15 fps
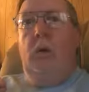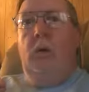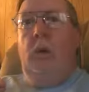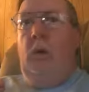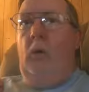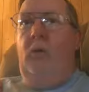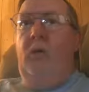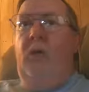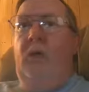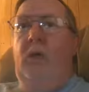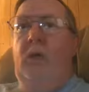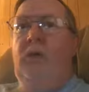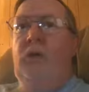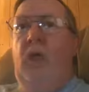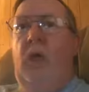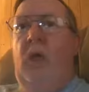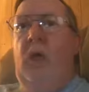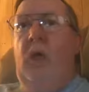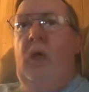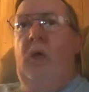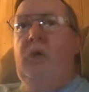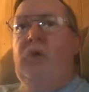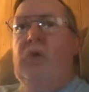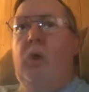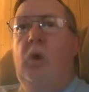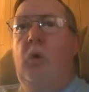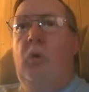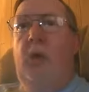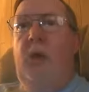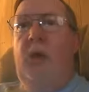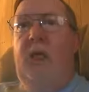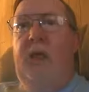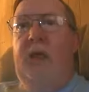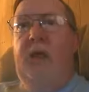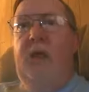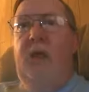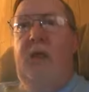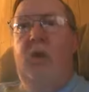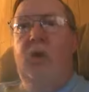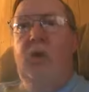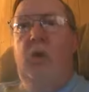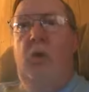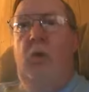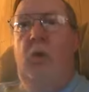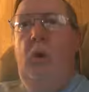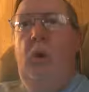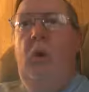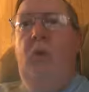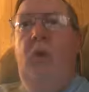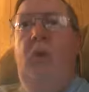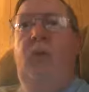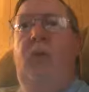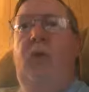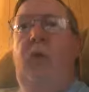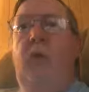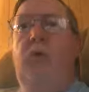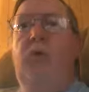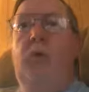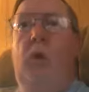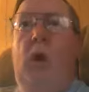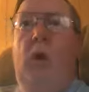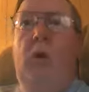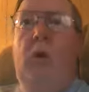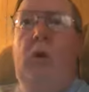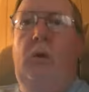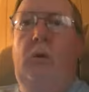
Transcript: They don't think it's a, a sugar-related issue. They think you're drunk.